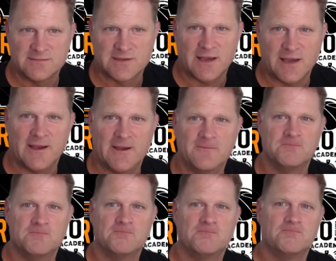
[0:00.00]
Okay?
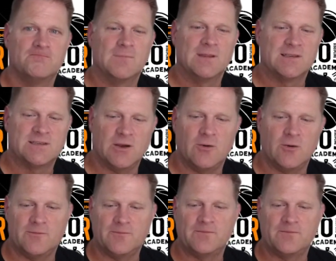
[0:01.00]

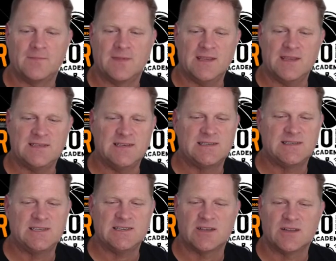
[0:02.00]
So this is
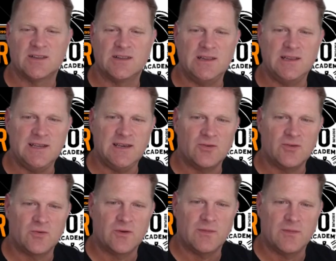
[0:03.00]
just a little
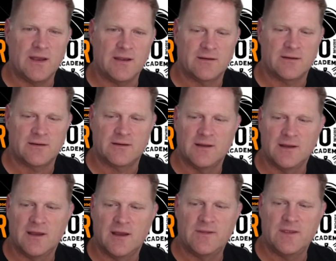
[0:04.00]
reminder
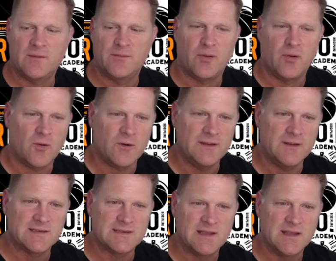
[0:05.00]
of the
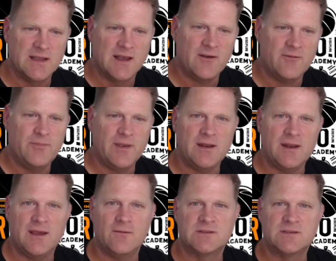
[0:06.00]
importance of being
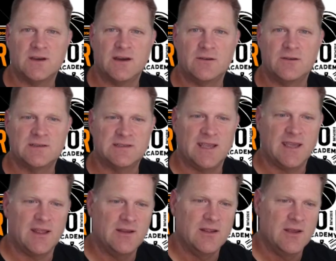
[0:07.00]
able to
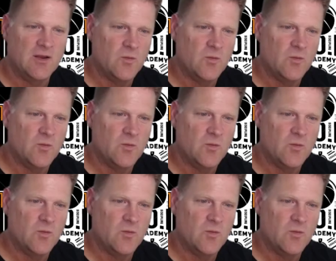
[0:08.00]
understand